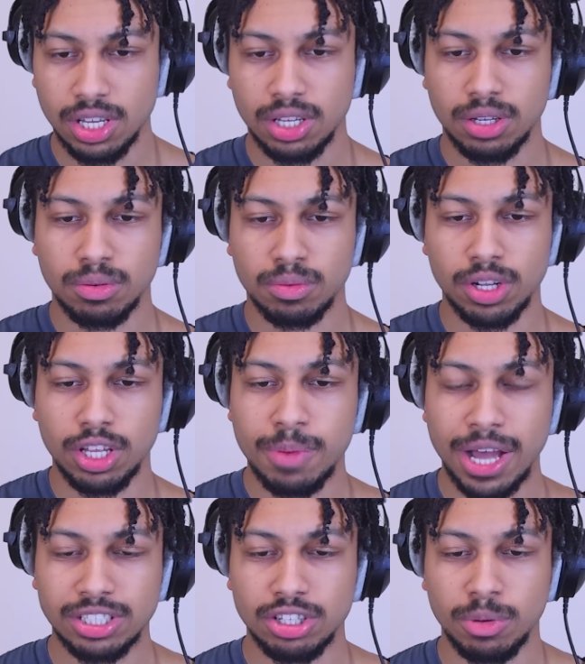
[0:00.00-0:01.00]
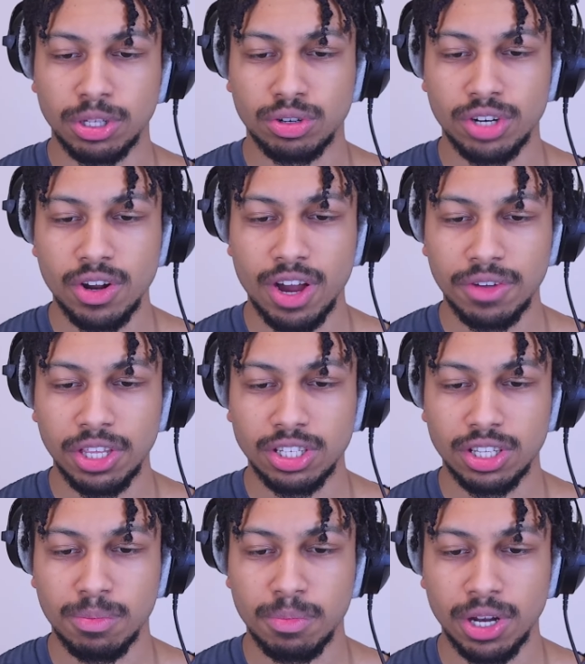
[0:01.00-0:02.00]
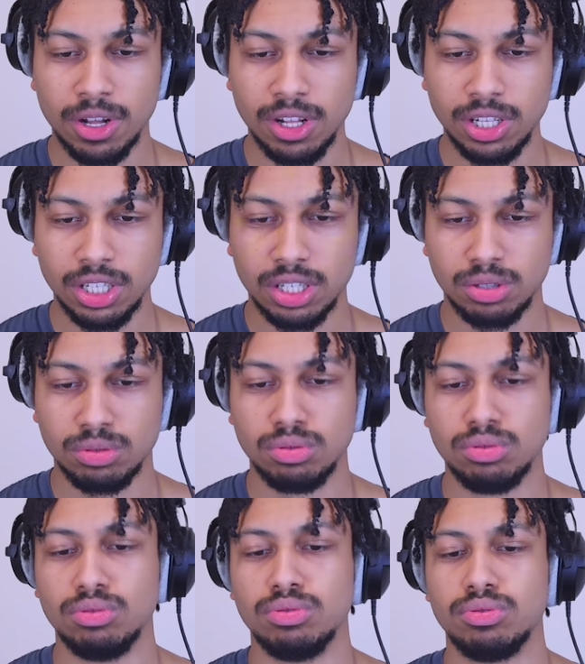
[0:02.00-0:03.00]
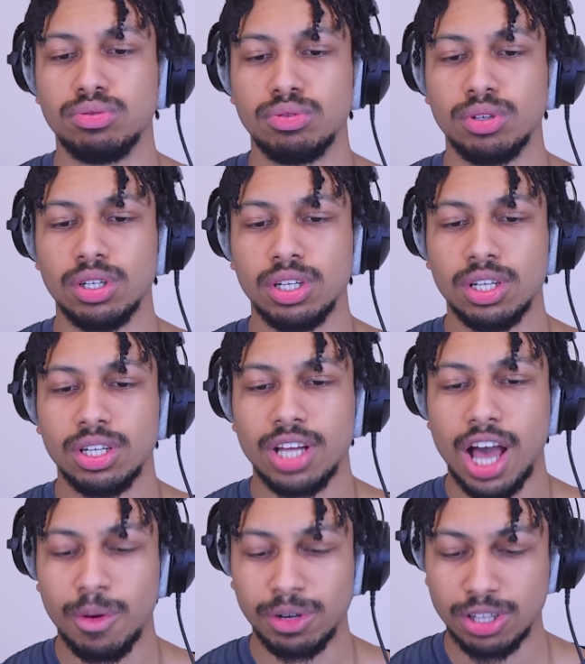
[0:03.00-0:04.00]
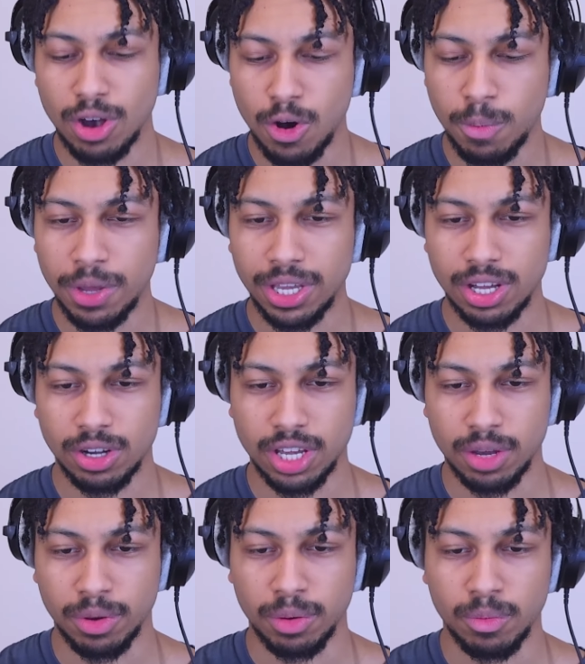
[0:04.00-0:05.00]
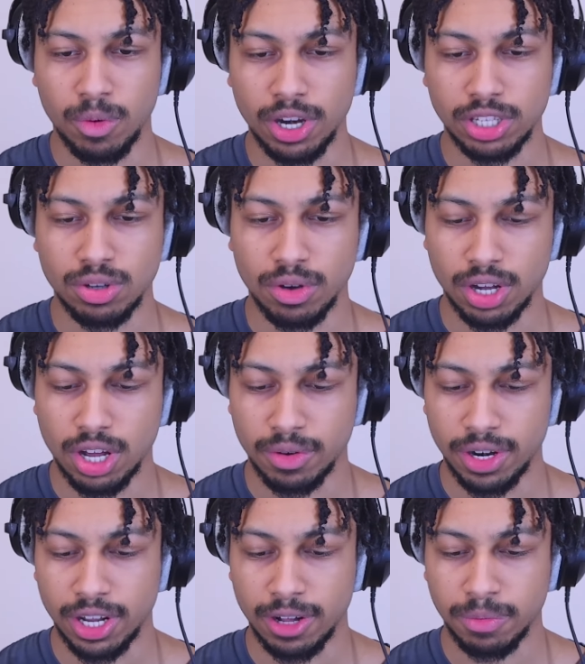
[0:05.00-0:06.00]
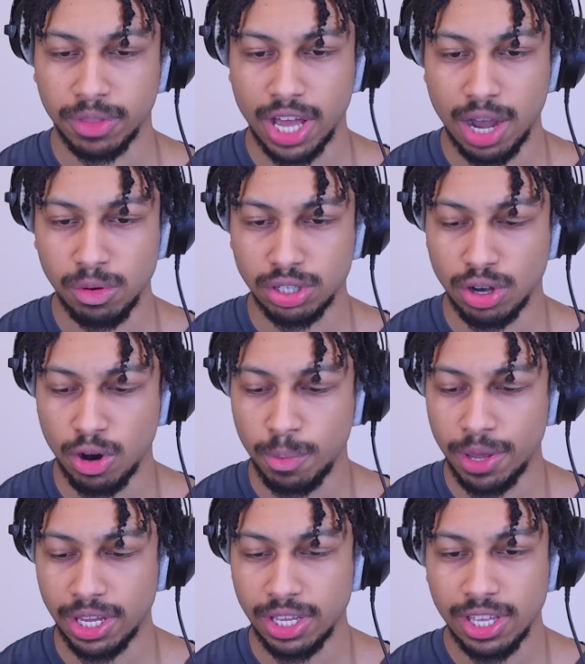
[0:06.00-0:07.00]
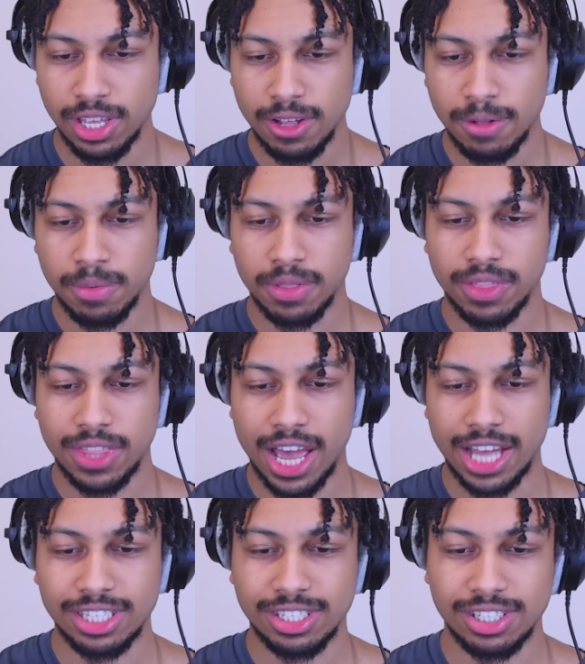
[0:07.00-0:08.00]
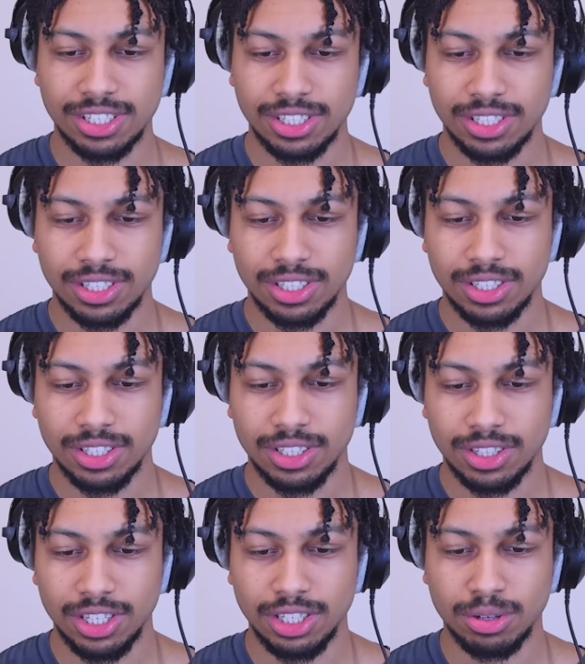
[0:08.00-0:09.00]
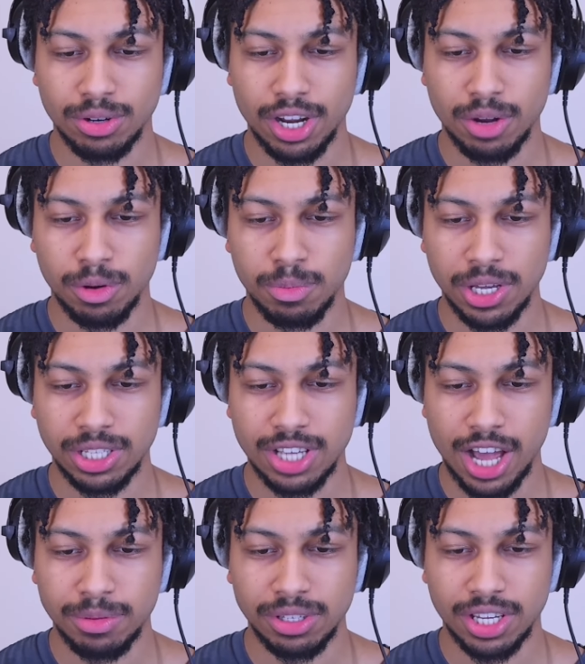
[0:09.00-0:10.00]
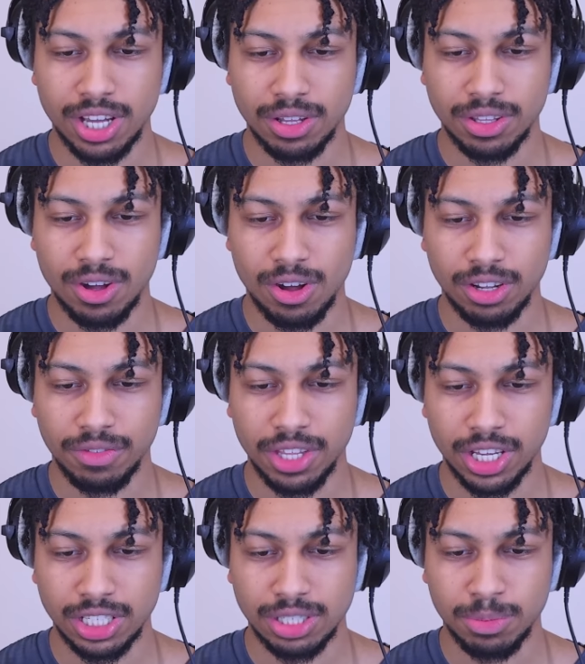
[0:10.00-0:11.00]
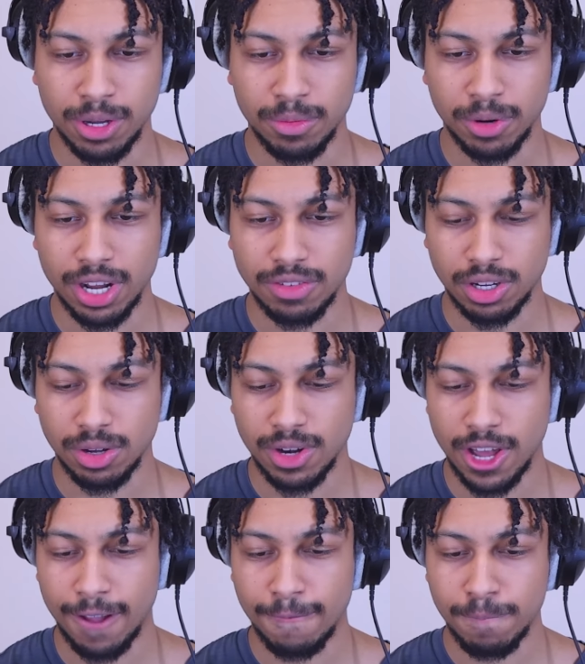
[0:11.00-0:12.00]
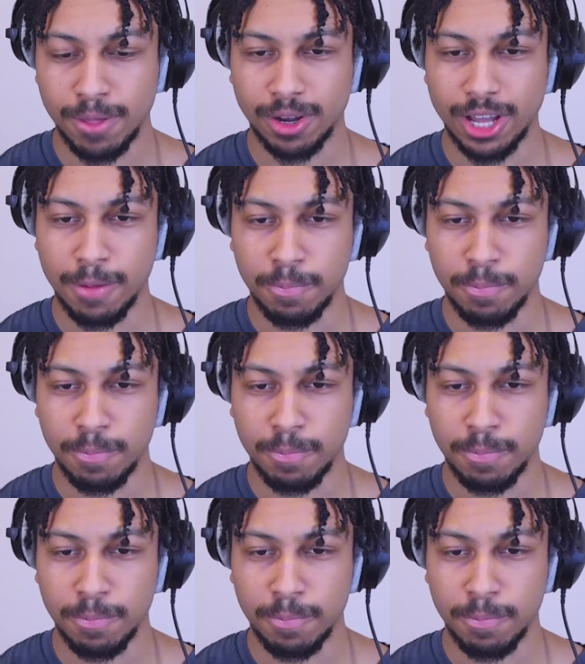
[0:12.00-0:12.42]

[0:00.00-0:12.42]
Really bad Snowball. Tornado everything to the middle? Ooh. I was hoping... Okay, wait. What is going on right now? I was hoping that the Tornado would be in time to take out all of this, but we're gonna have to go Knight. Okay.